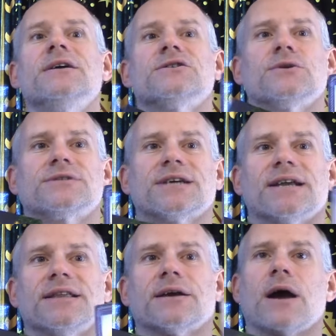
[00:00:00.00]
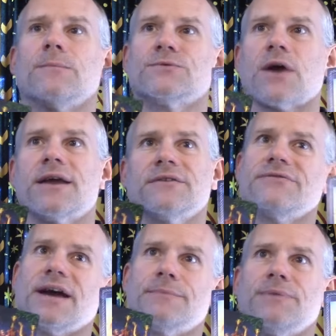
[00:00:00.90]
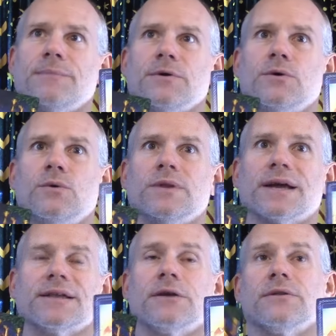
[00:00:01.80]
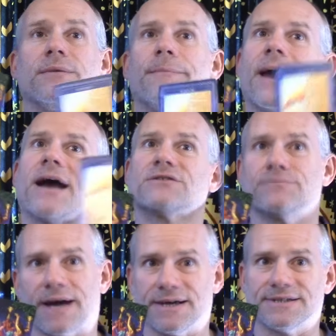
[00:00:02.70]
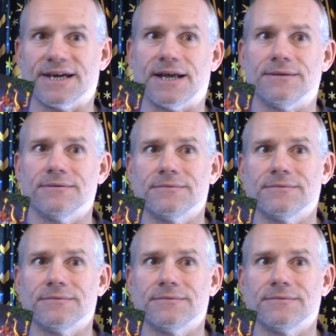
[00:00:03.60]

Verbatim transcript: So it's kind of like I'm trying to find people who, like, not only match my intent,